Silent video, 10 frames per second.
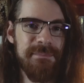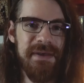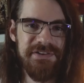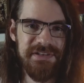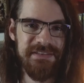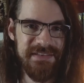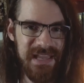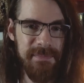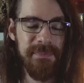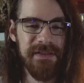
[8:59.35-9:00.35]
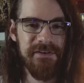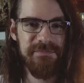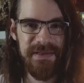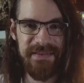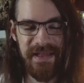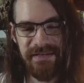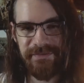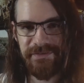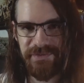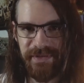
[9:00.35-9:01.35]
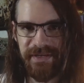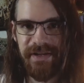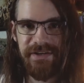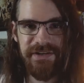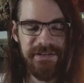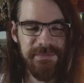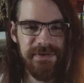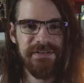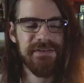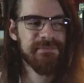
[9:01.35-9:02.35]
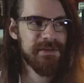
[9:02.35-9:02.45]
magic is capable of by the end of the story, you're gonna wonder,